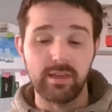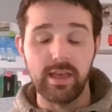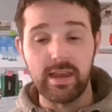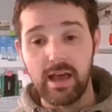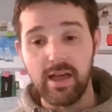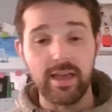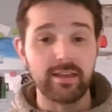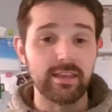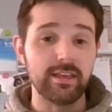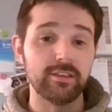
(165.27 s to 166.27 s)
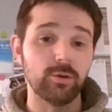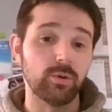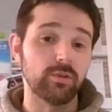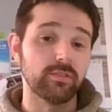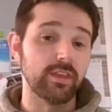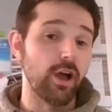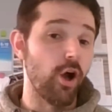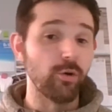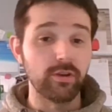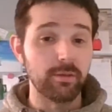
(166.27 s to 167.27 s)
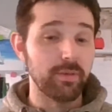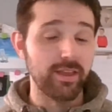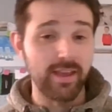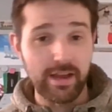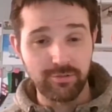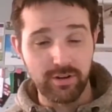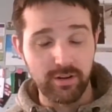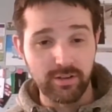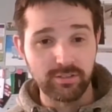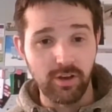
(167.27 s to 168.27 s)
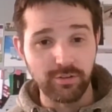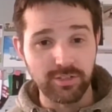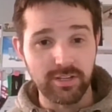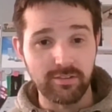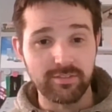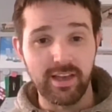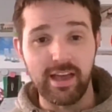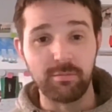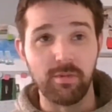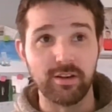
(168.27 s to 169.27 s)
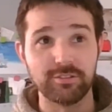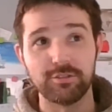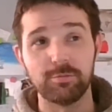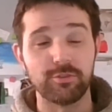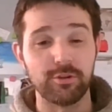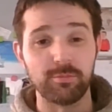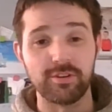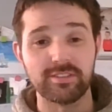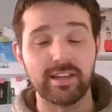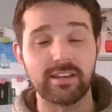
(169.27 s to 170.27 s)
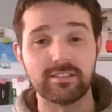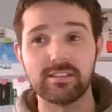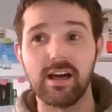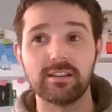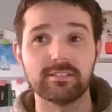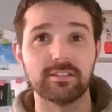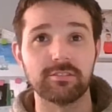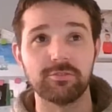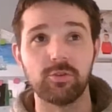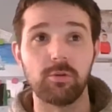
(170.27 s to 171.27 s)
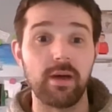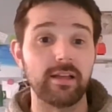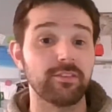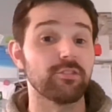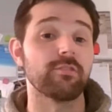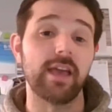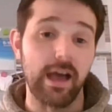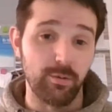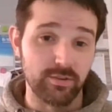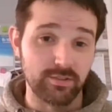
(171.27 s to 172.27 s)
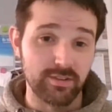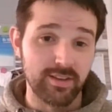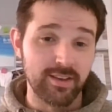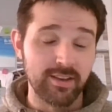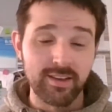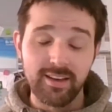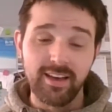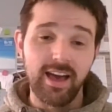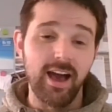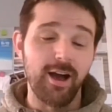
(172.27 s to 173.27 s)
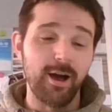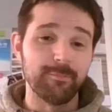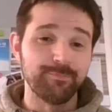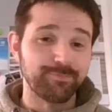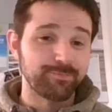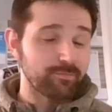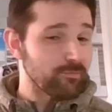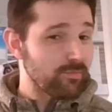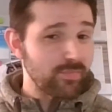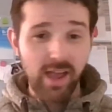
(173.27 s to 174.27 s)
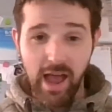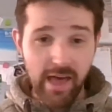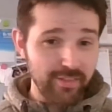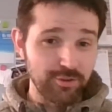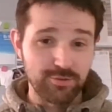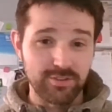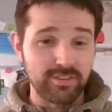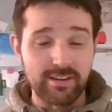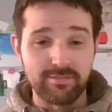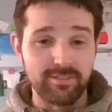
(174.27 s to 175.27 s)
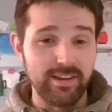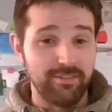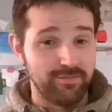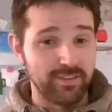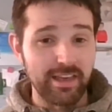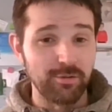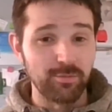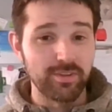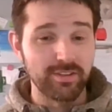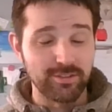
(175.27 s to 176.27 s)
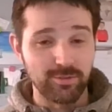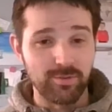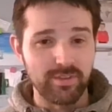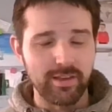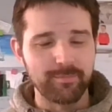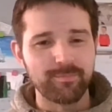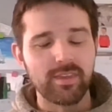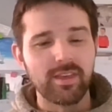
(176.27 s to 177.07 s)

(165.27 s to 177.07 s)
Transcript: In our A&E, you are the only pediatric nurse on shift, and my supernumerary status lasted for about 3 hours. And then you're just kind of left to get on with it, sort of thing.